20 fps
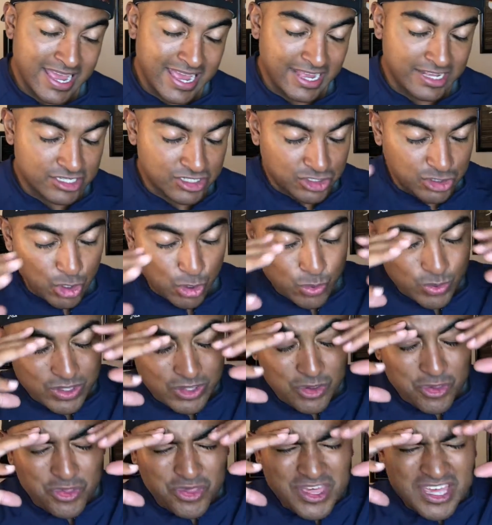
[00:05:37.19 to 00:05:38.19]
And so when
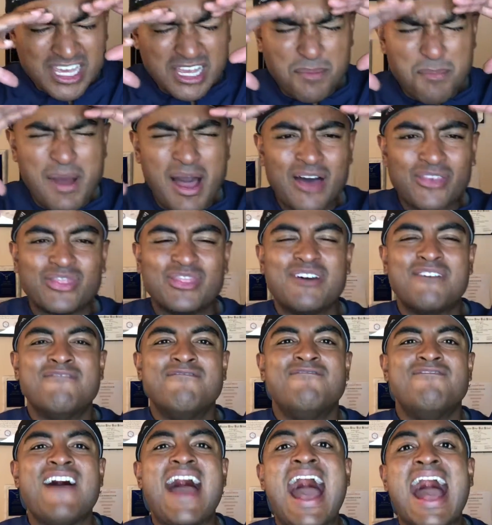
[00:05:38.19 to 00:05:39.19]
you think about the
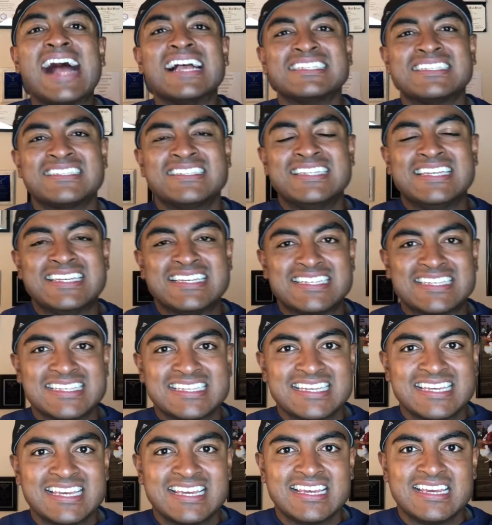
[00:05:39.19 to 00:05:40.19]

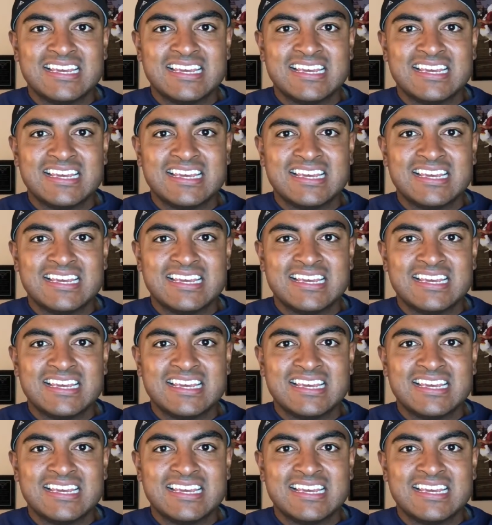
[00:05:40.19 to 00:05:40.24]
vastness